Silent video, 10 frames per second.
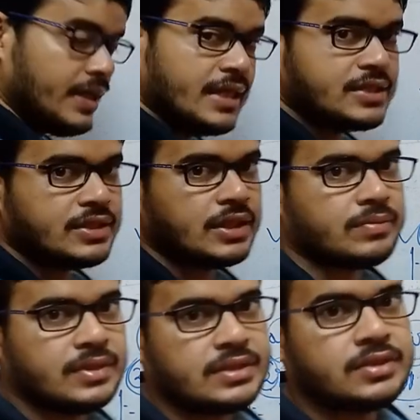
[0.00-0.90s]
next
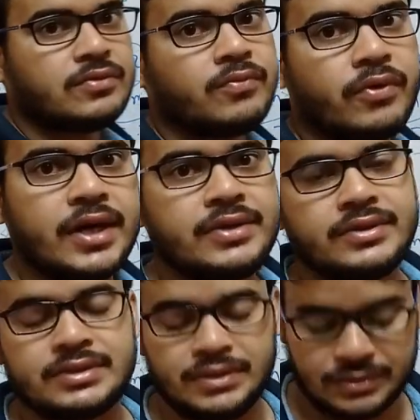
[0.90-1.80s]
term is
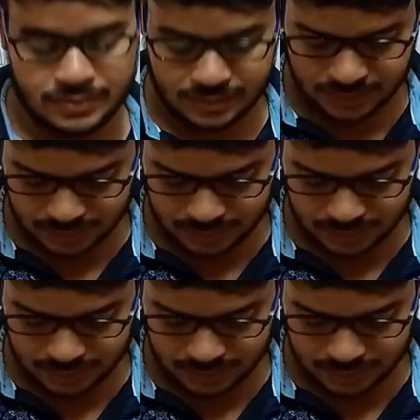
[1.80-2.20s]
void ratio.